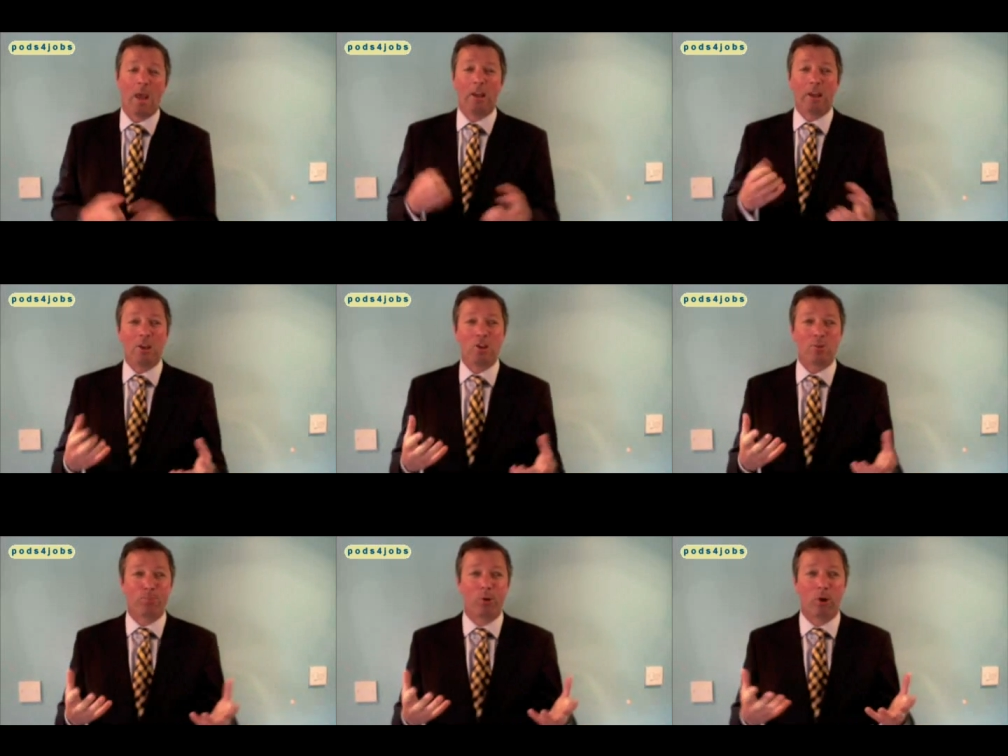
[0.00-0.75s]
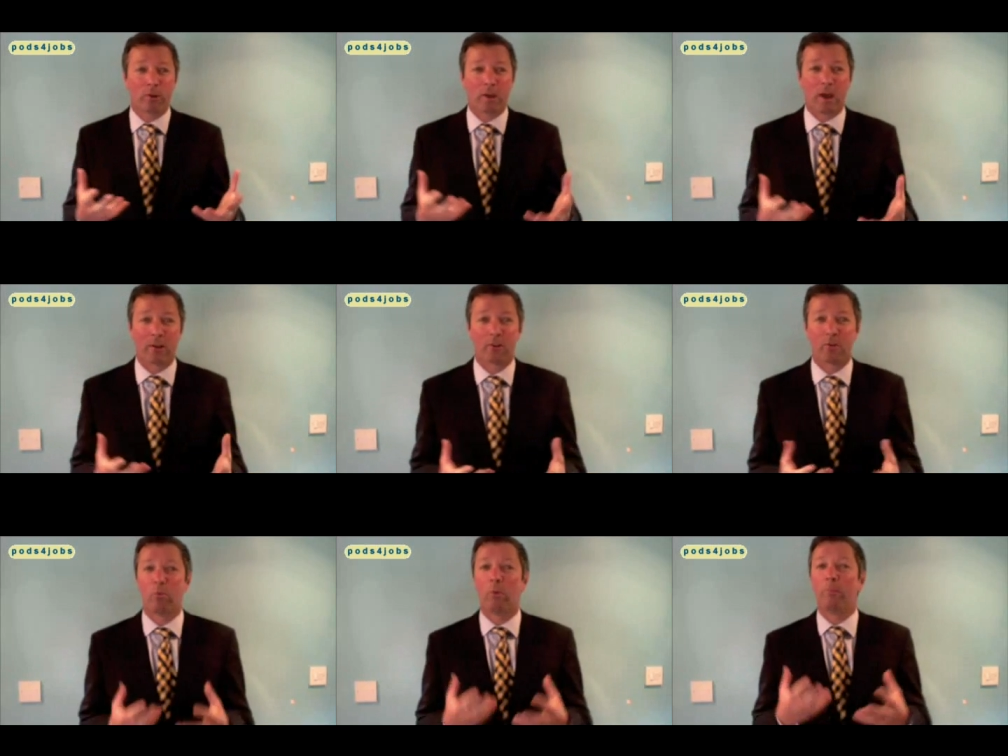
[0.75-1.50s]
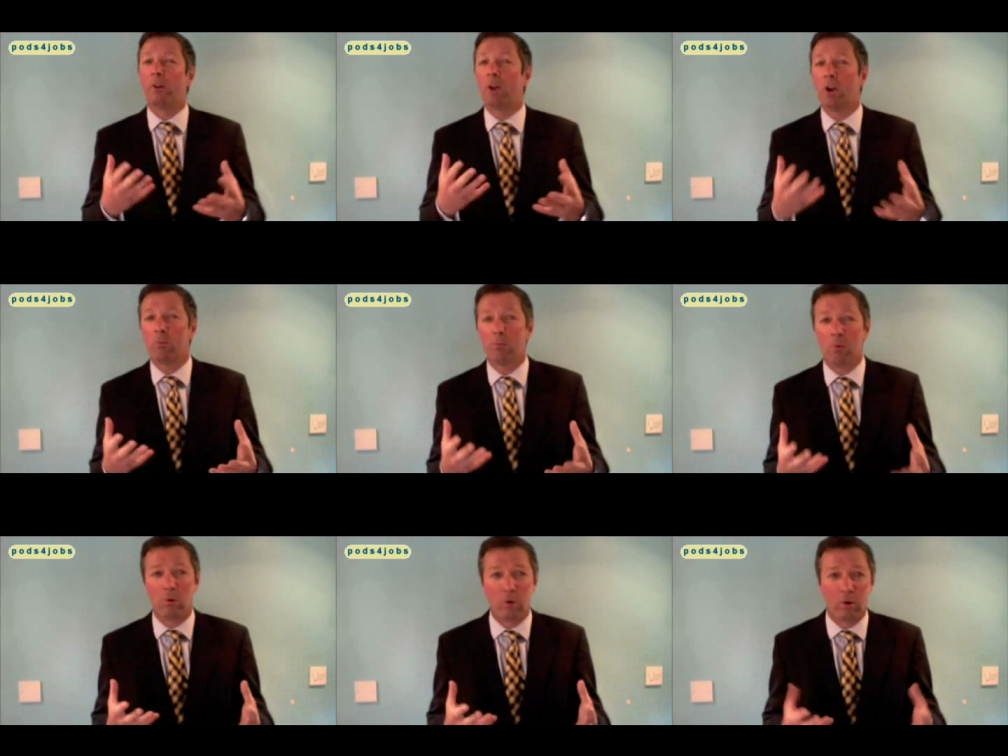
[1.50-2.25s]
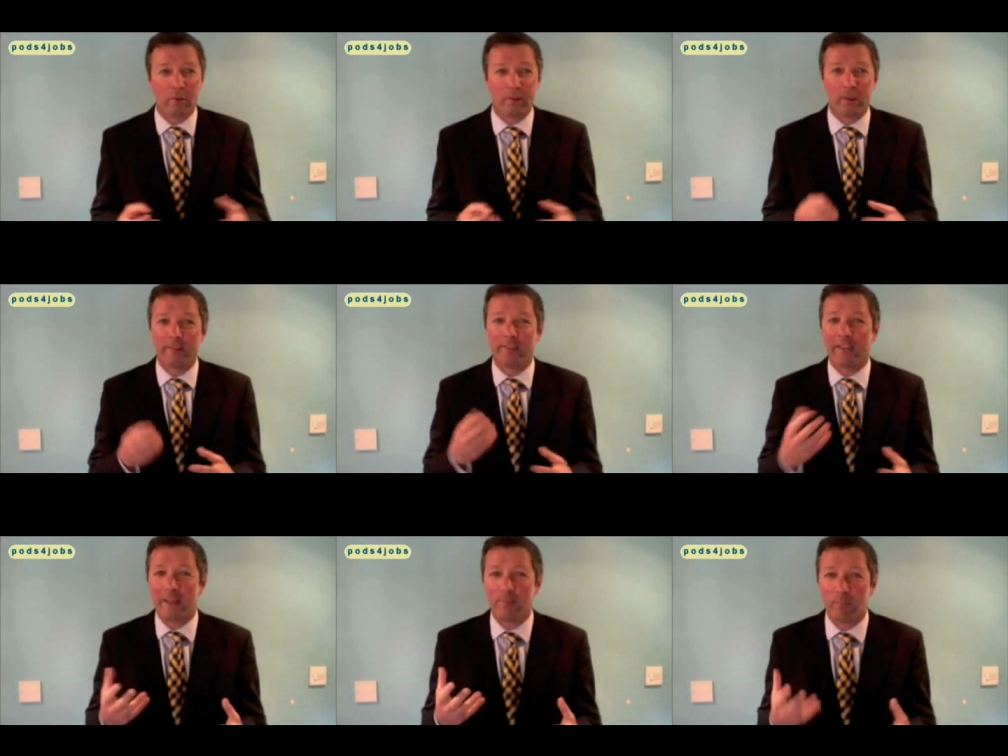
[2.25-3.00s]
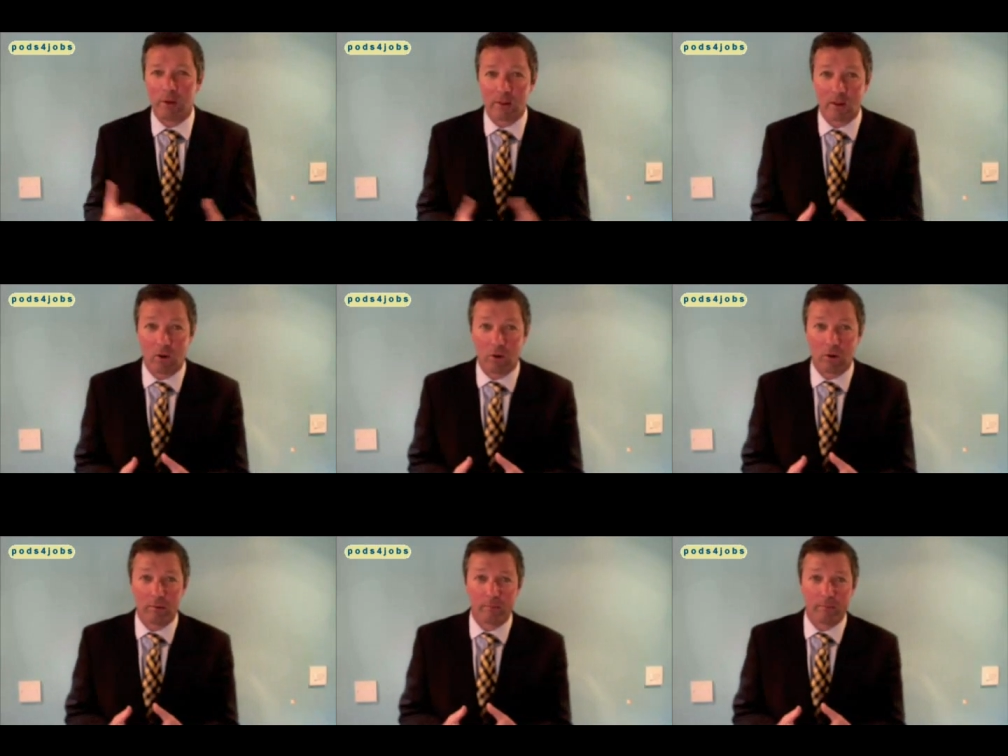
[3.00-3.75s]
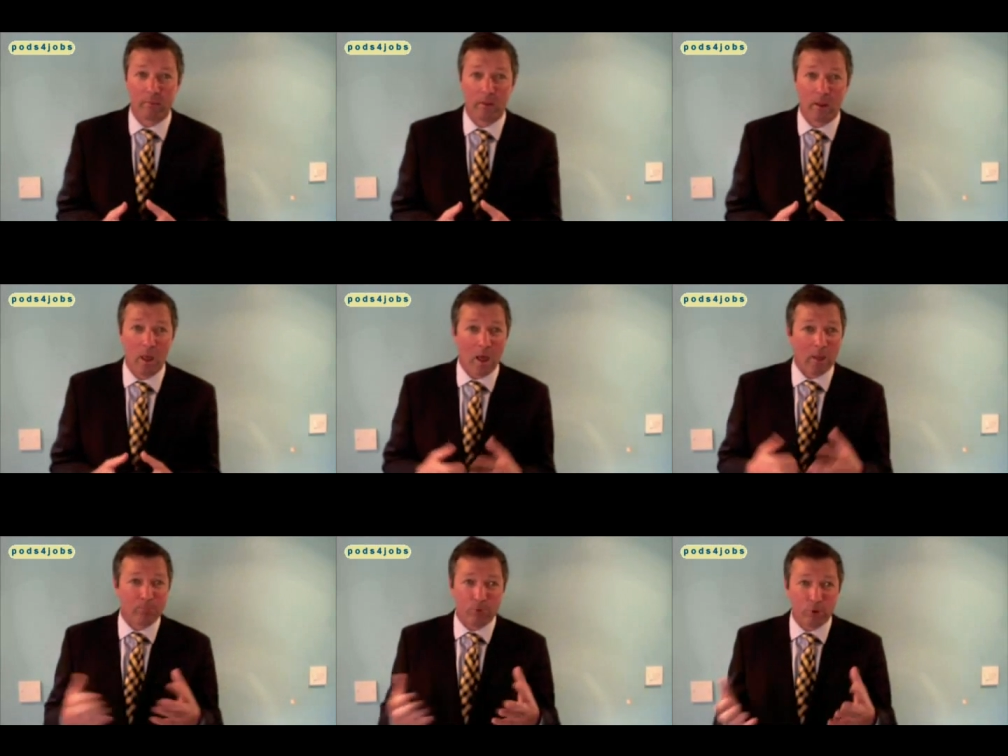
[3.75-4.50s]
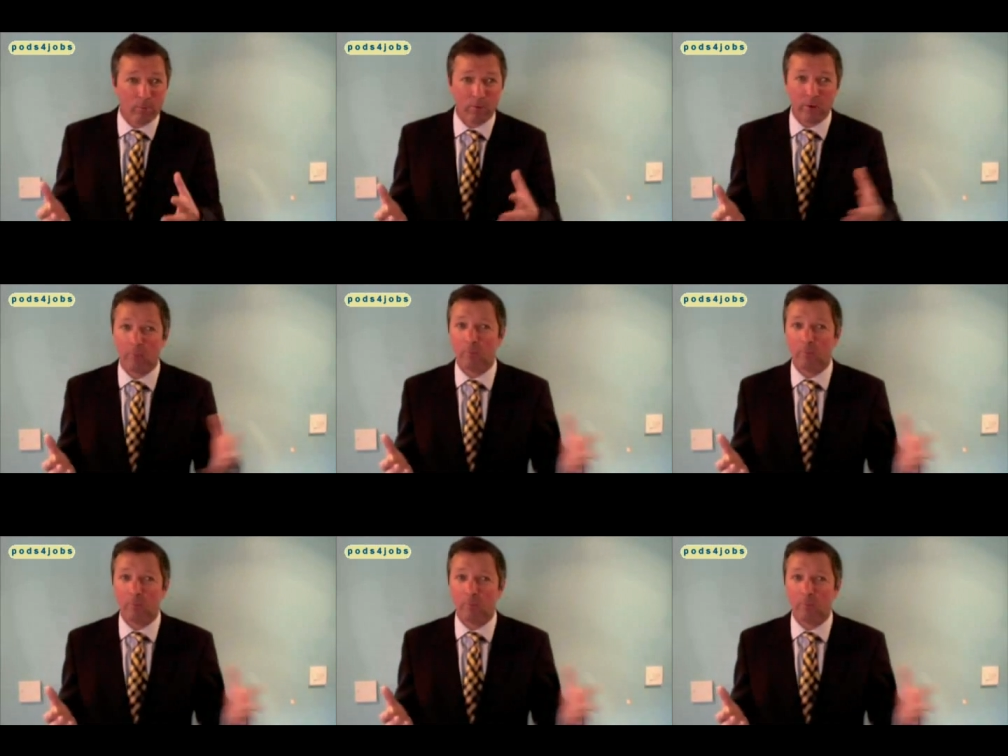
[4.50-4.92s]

Each podcast will be no more than 10 minutes long, and props can be